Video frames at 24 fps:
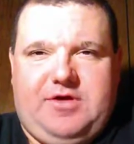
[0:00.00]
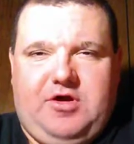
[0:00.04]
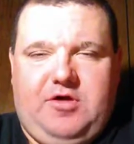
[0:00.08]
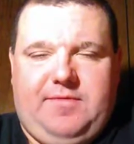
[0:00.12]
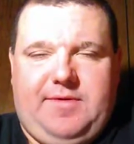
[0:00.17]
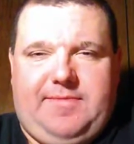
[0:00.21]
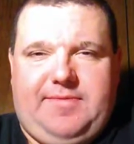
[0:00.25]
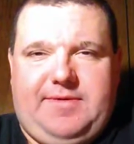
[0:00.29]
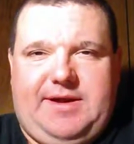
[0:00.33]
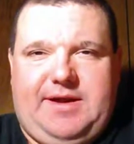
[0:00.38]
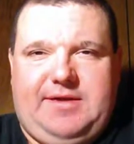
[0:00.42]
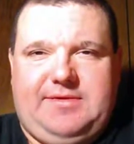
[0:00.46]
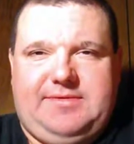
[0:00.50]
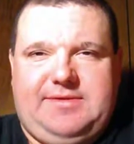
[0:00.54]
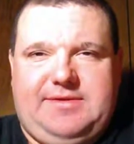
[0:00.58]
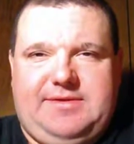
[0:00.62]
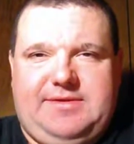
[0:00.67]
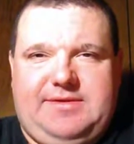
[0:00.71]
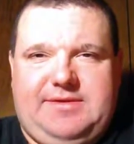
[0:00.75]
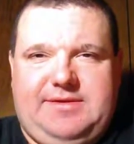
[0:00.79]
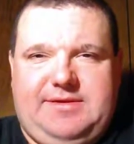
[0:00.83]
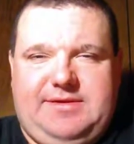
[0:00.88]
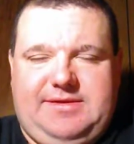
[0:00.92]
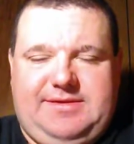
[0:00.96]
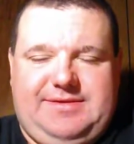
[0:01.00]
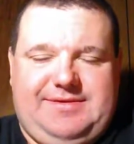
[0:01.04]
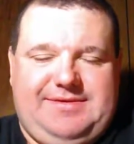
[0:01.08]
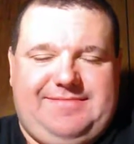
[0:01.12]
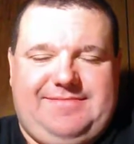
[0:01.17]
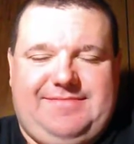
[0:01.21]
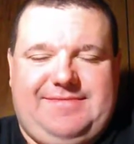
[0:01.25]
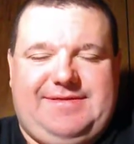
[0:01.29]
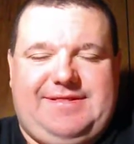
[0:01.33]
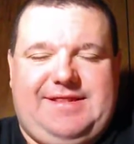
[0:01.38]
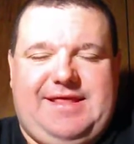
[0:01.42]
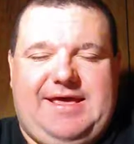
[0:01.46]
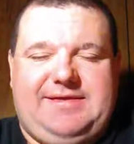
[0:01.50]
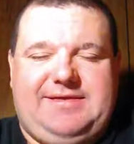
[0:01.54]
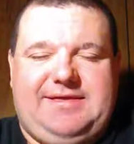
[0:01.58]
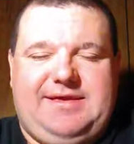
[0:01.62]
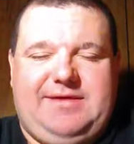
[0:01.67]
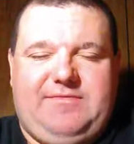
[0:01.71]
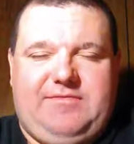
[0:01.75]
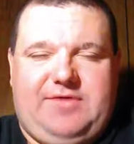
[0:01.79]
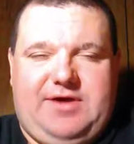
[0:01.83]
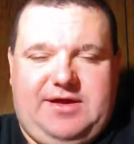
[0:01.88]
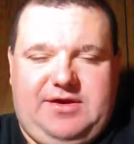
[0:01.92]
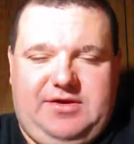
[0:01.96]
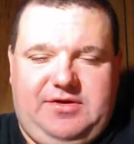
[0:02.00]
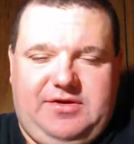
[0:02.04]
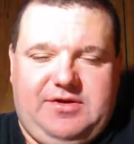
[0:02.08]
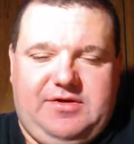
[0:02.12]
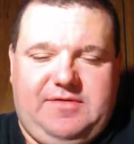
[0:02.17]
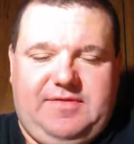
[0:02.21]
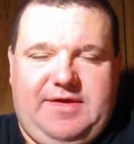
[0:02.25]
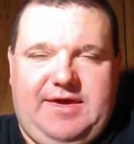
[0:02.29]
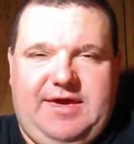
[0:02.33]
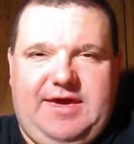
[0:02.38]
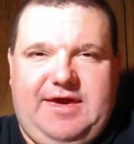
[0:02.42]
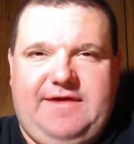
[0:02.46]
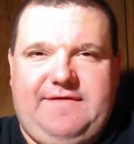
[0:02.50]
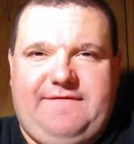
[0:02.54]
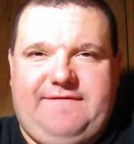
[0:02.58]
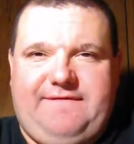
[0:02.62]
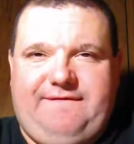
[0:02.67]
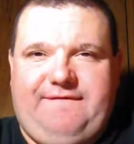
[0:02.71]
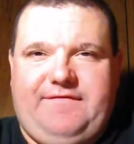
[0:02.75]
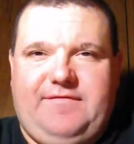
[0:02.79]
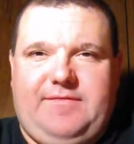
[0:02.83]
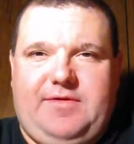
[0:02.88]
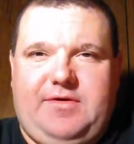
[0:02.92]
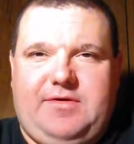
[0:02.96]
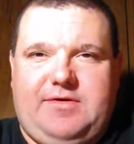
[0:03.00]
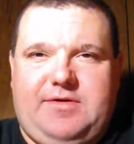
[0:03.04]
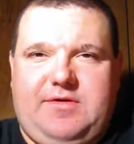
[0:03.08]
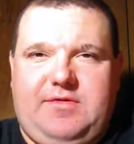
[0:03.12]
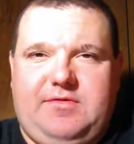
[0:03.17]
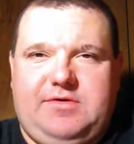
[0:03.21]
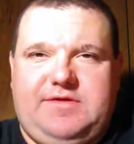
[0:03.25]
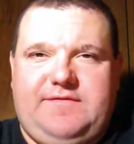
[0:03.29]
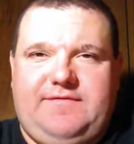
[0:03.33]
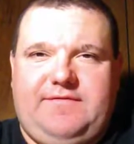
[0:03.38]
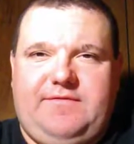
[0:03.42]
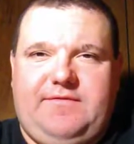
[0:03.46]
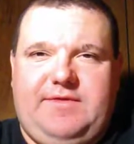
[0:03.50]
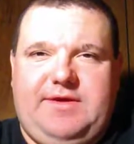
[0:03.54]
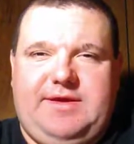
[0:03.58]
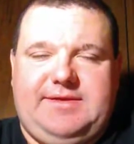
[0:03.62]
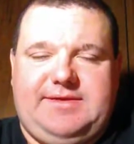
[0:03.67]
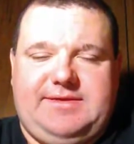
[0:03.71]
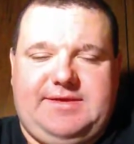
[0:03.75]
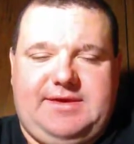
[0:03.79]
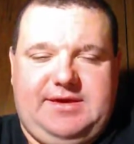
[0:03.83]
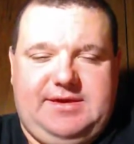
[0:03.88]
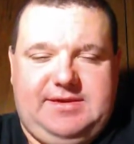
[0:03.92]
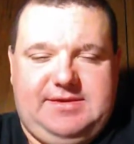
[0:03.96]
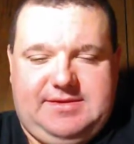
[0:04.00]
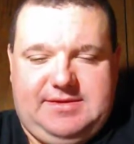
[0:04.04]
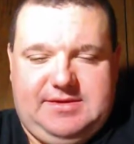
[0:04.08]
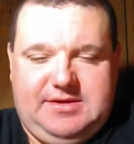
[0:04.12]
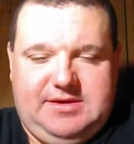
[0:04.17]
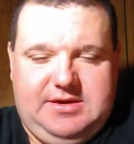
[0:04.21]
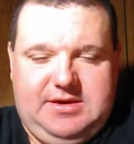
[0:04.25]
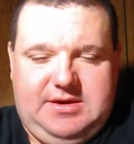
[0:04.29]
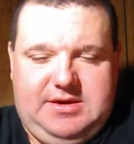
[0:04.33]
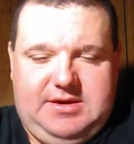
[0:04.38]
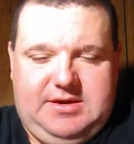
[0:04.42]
Hope I pronounced his last name right. You know, the head football coach of the Redskins.